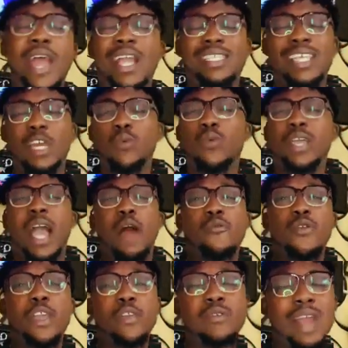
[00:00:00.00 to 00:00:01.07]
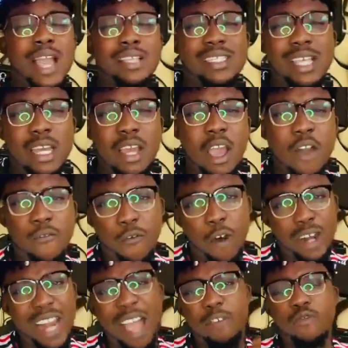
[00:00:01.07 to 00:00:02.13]
Reunited. We are reunited
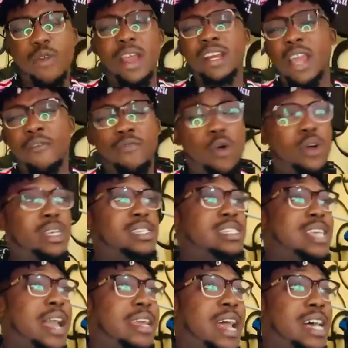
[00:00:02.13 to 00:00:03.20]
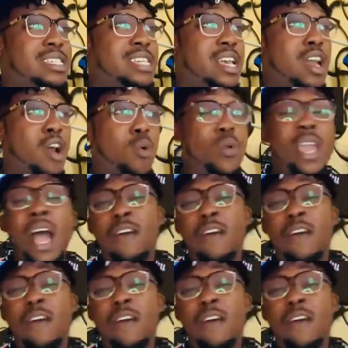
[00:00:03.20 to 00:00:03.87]
for that red devil inside us.